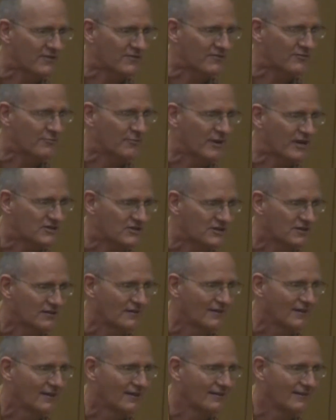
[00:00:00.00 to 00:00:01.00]
of
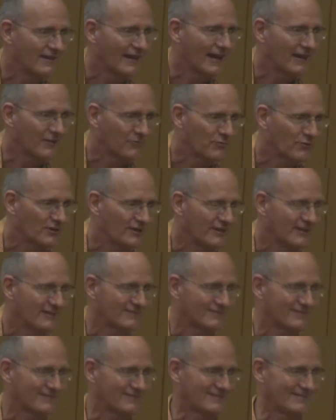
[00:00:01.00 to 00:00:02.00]
information they
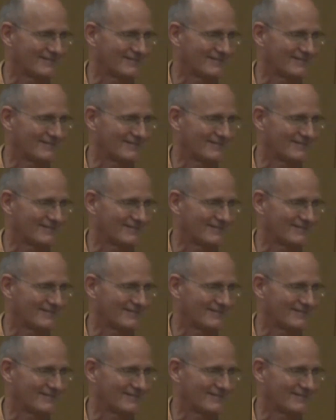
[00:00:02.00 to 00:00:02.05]
release.